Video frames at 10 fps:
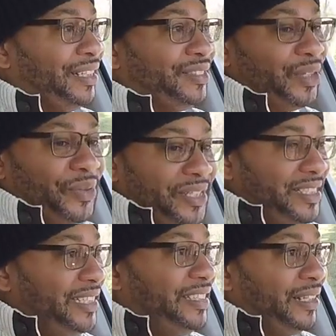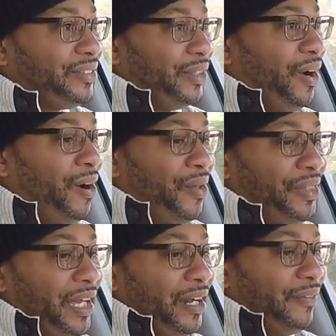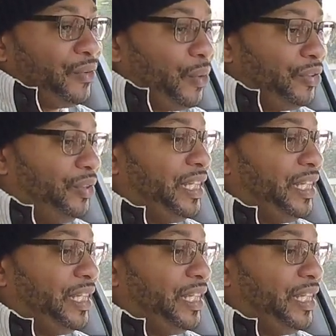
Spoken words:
So the details are all there. Of course, you